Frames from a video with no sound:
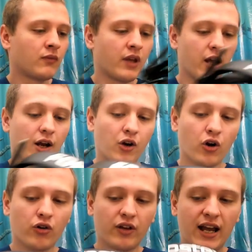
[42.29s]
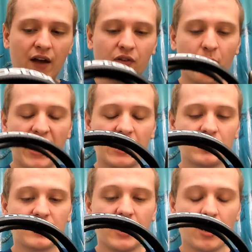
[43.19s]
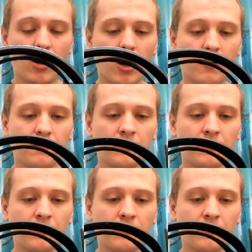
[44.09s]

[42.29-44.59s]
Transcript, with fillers: And currently I have the pads taken off.